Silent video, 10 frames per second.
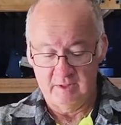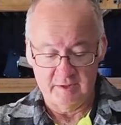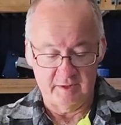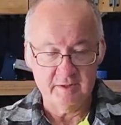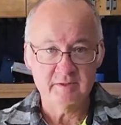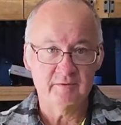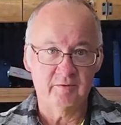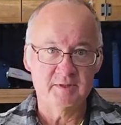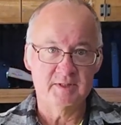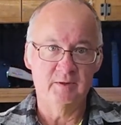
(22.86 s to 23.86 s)
So this is
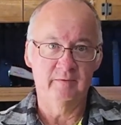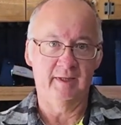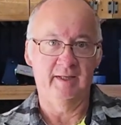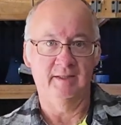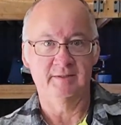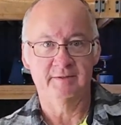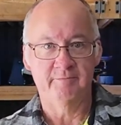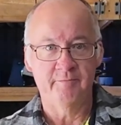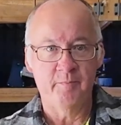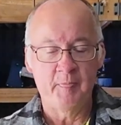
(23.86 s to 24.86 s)
from SilverAnt.
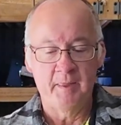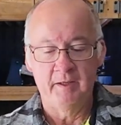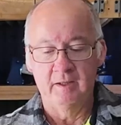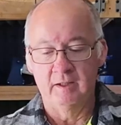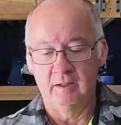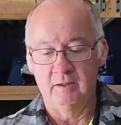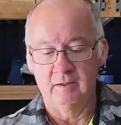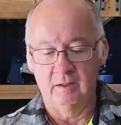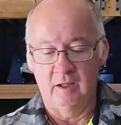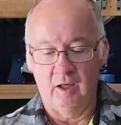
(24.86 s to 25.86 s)

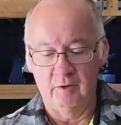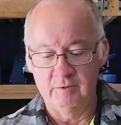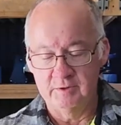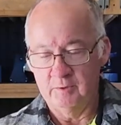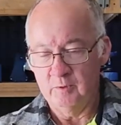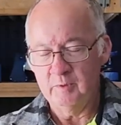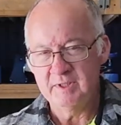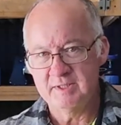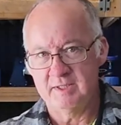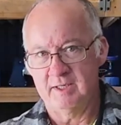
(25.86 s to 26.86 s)
I
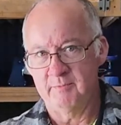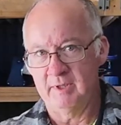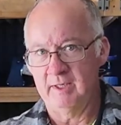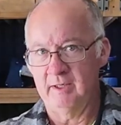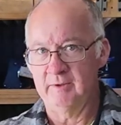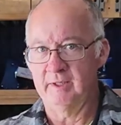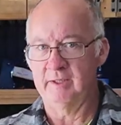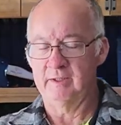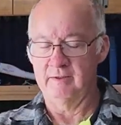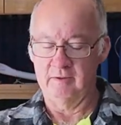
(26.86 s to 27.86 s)
always say about how
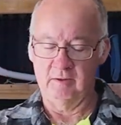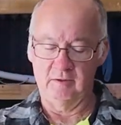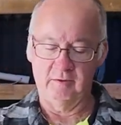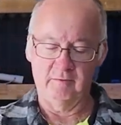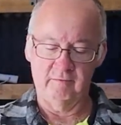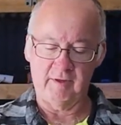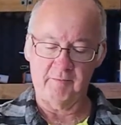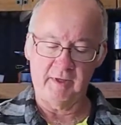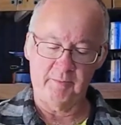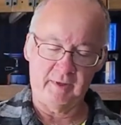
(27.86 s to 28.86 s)
they wrap
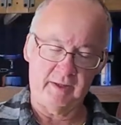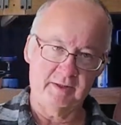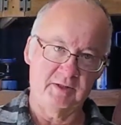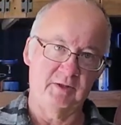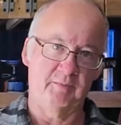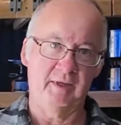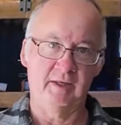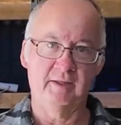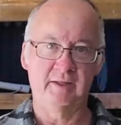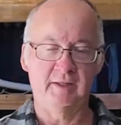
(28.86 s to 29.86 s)
their packaging up,
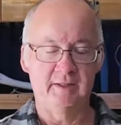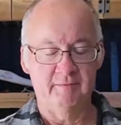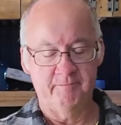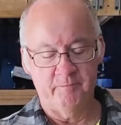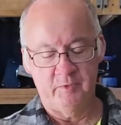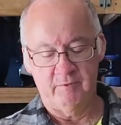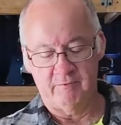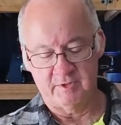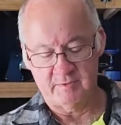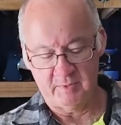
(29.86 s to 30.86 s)
how they
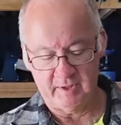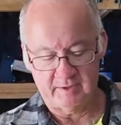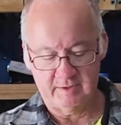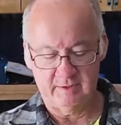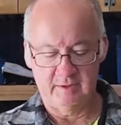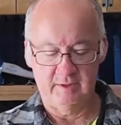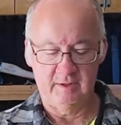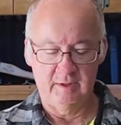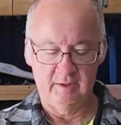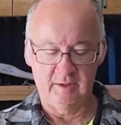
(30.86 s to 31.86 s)
respect
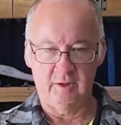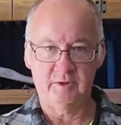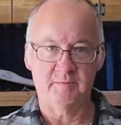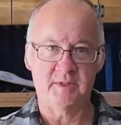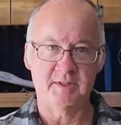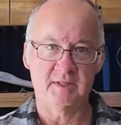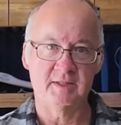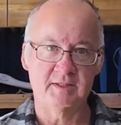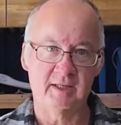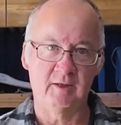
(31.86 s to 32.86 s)
the items they
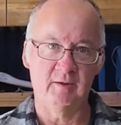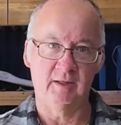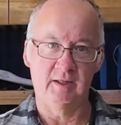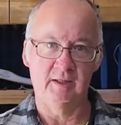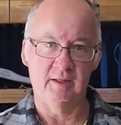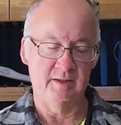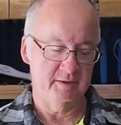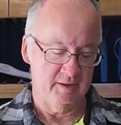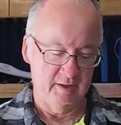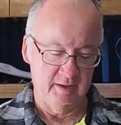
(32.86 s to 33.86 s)
sent out,
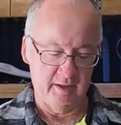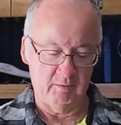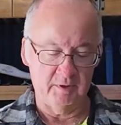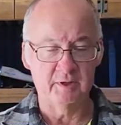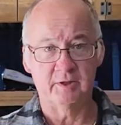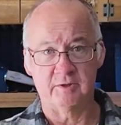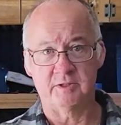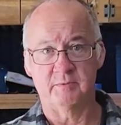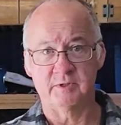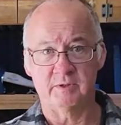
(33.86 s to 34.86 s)
and they want the
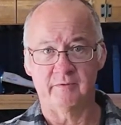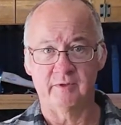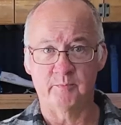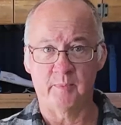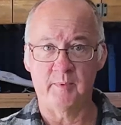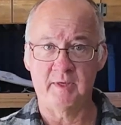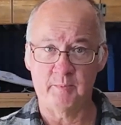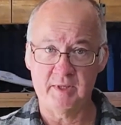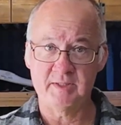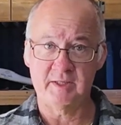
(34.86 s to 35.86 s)
customers to have the
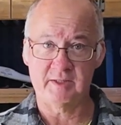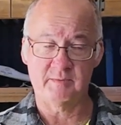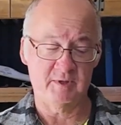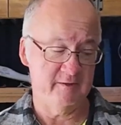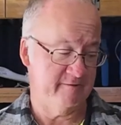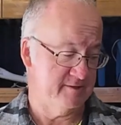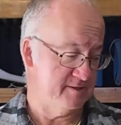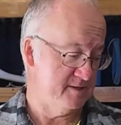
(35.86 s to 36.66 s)
best experience.